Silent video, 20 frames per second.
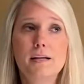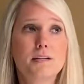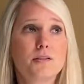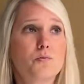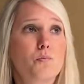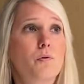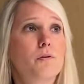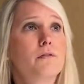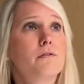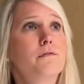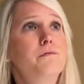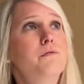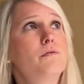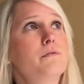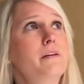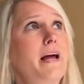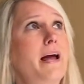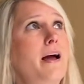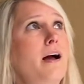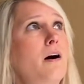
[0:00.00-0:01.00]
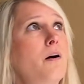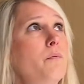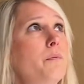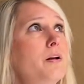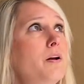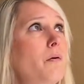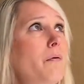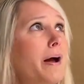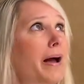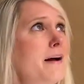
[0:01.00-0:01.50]
is wonderful now. We
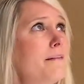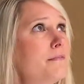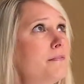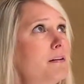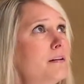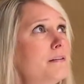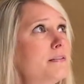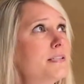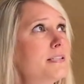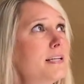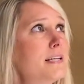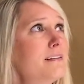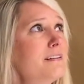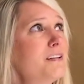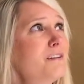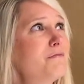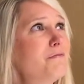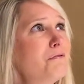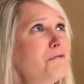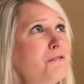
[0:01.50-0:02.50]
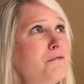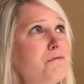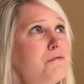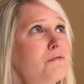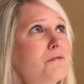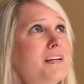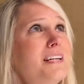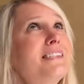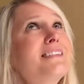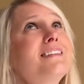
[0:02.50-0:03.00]
don't have the ceiling full of
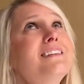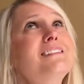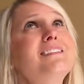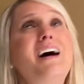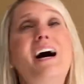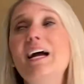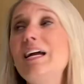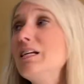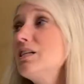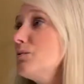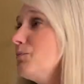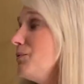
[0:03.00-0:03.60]
fluorescent lights.